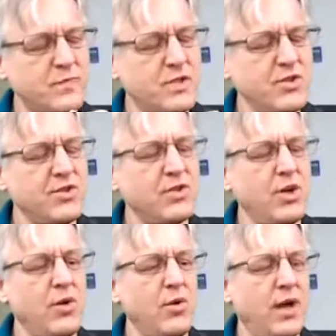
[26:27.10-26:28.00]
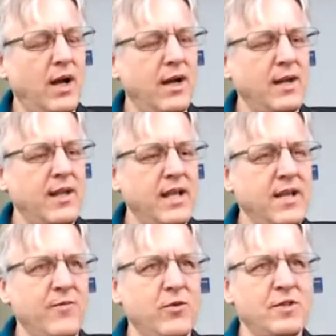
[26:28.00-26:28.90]
So
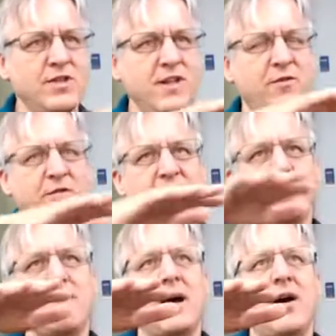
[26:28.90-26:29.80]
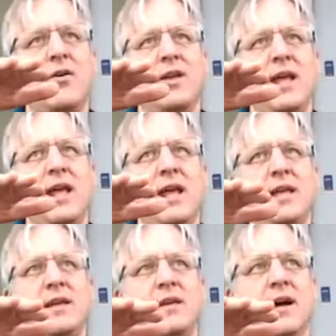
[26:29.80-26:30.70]
if you think about
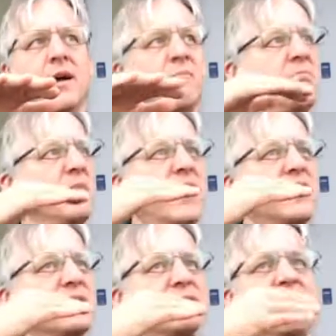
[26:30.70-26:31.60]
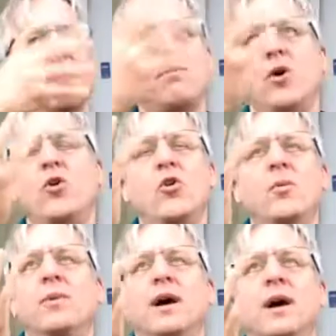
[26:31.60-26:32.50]
like a
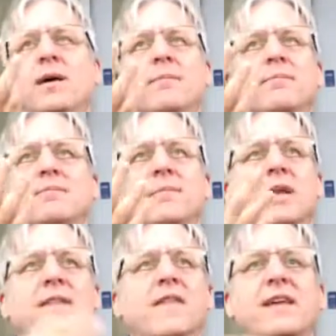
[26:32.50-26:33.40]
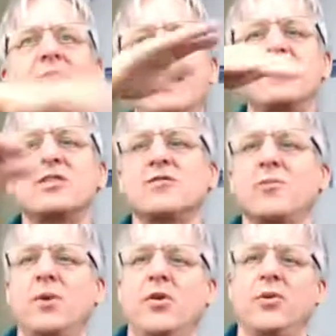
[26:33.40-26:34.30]
poem, the cadence of a
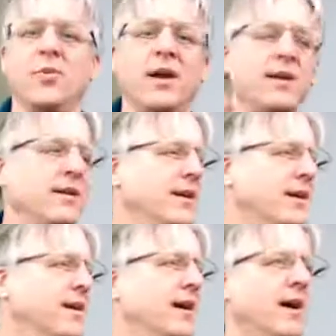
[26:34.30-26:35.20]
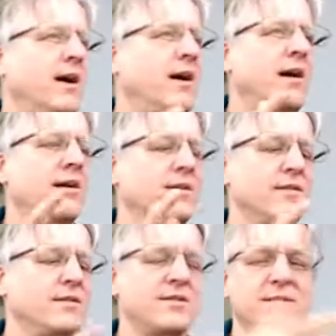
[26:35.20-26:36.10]
poem, right?
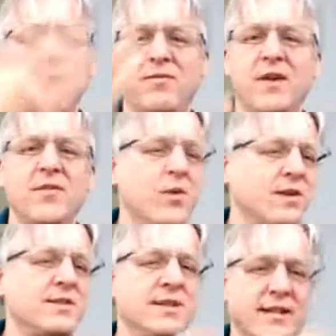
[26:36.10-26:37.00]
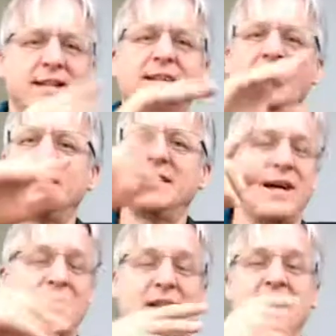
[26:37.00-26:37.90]
This is my favorite one is da da da da da.
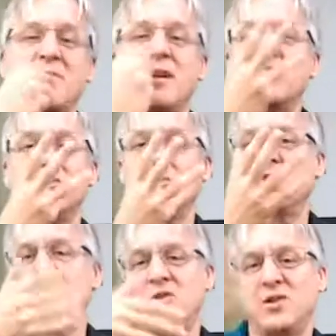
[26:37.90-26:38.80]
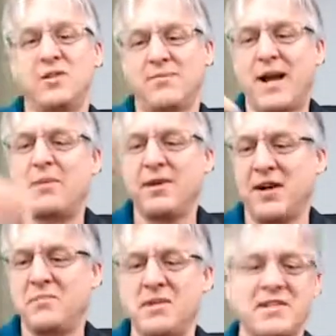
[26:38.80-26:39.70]
Without even mentioning the words, you can probably
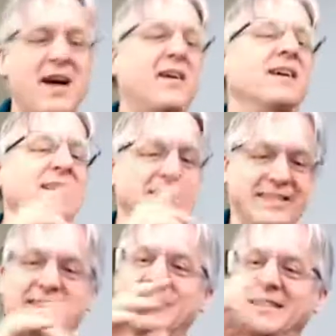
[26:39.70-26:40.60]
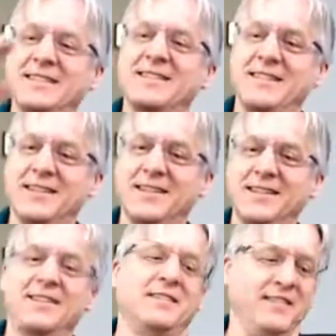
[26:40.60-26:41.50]
hum this out. Da da da da da da
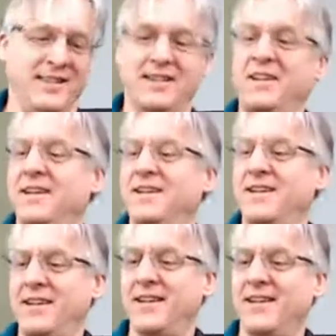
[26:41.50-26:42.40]
da da da.